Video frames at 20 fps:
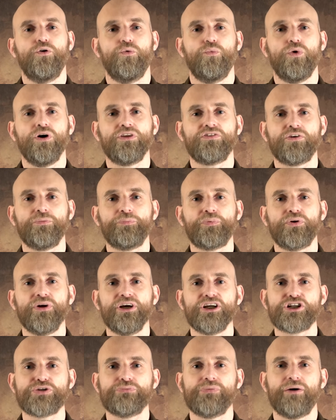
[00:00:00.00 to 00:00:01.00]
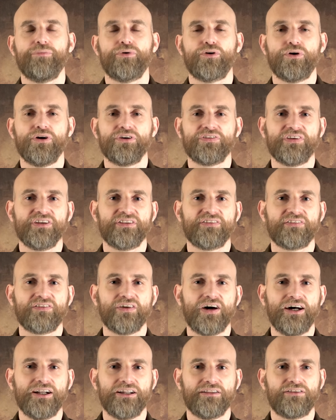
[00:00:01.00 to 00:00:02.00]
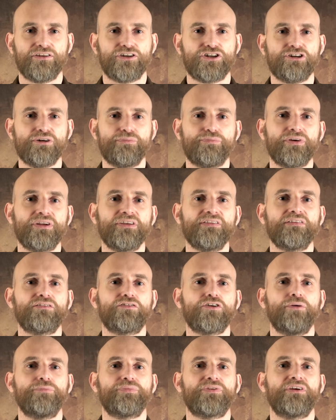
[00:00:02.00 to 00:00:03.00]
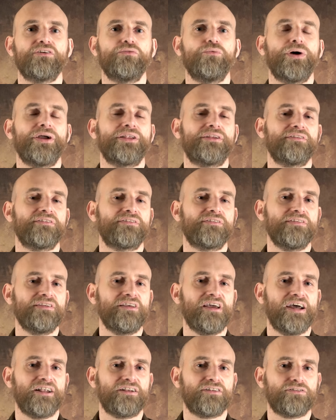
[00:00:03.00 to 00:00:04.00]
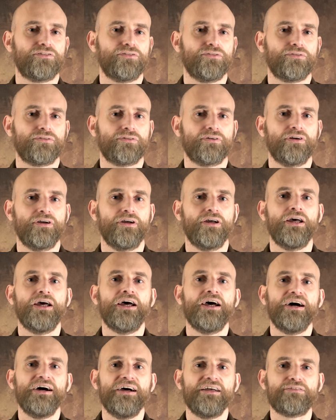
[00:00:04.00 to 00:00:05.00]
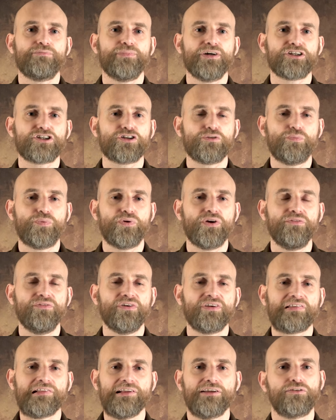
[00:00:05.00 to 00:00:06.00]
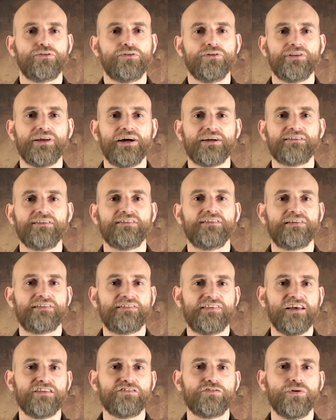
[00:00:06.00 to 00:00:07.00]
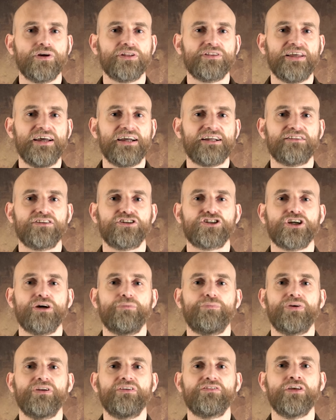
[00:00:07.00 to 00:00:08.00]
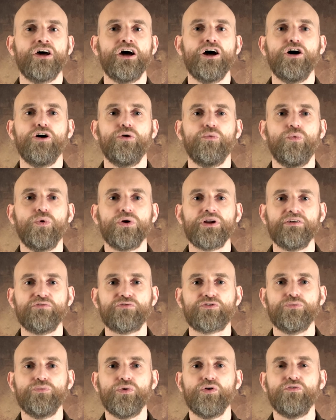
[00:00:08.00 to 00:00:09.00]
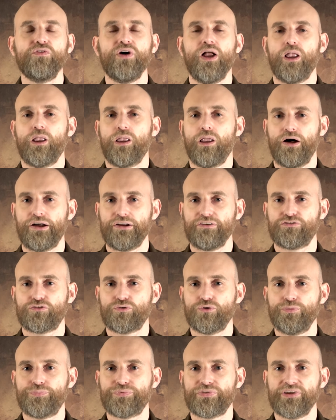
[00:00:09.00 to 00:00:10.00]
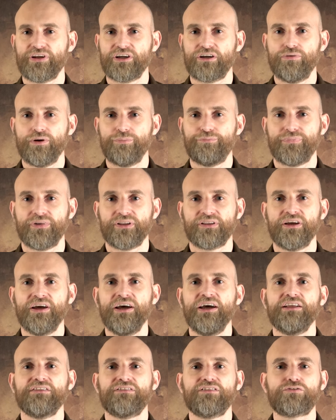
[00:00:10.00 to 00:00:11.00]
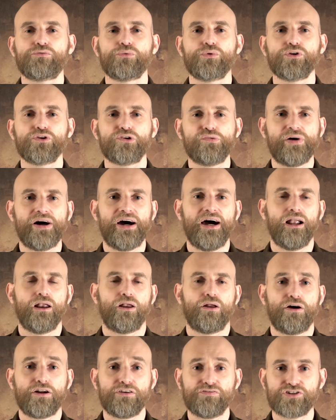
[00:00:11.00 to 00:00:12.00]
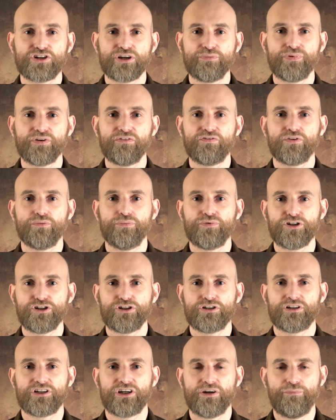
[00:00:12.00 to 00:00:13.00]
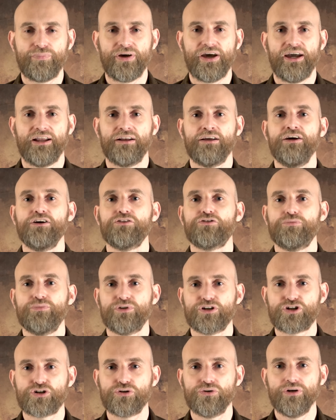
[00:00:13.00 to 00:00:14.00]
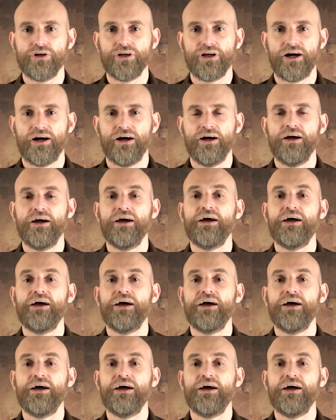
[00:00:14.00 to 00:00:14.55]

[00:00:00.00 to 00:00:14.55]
Once Operation Barbarossa had started, the Japanese adopted a wait-and-see attitude. As mentioned previously, to conduct a successful attack, the Japanese would have to move a lot of troops and equipment. This would require a lot of shipping from Japan to Manchuria.